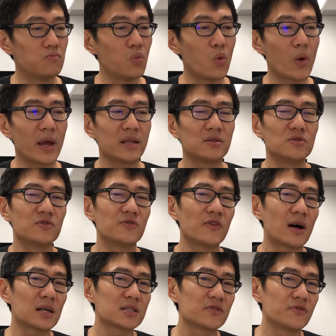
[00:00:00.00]
way too
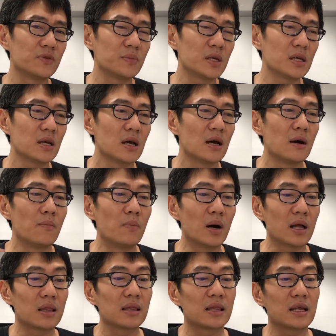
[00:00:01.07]
fast for me,
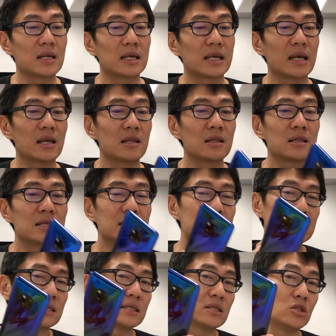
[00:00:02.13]
but then again, this
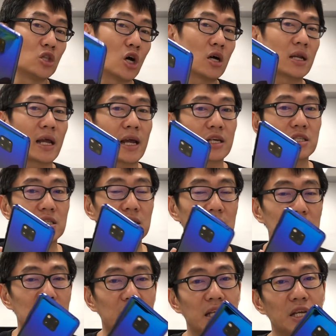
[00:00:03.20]
is not actually
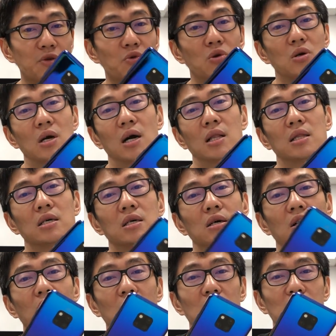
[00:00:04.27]
the hero
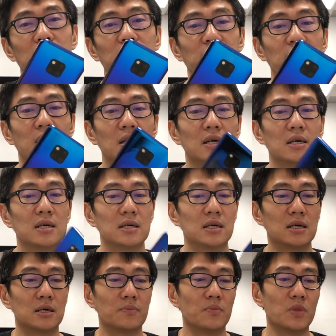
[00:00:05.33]
color of
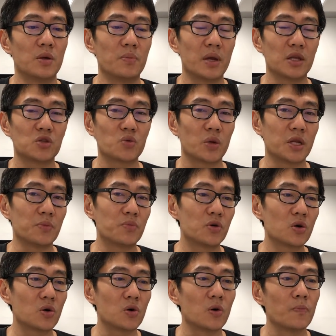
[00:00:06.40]
the Mate 20
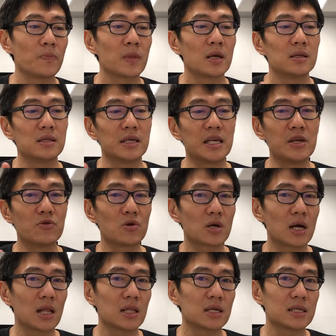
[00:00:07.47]
Pro. The hero
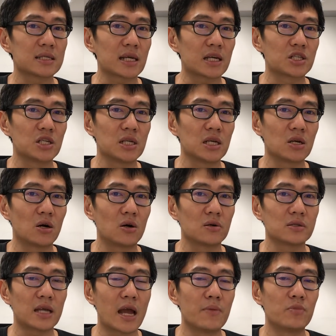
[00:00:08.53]
color is actually
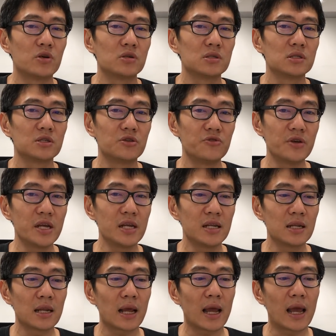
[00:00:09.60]
called emerald
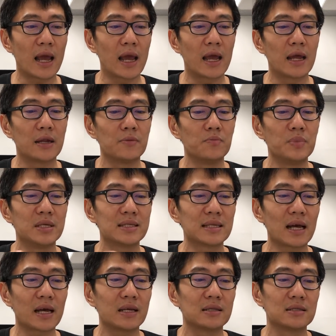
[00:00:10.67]
green, and
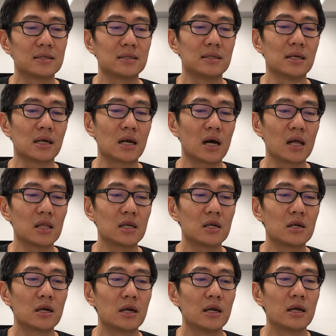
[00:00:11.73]
besides the
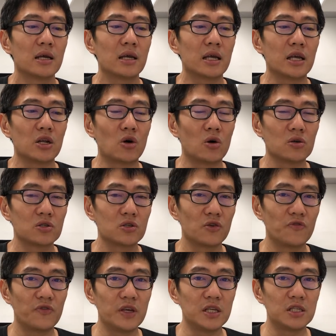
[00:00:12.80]
color, it also
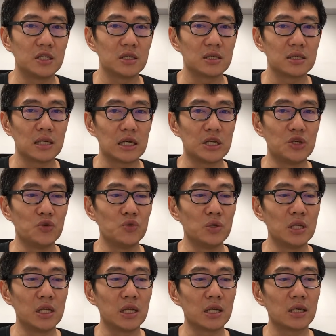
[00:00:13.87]
features a
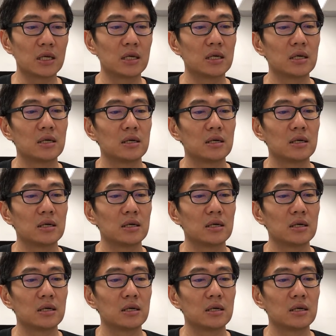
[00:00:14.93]
unique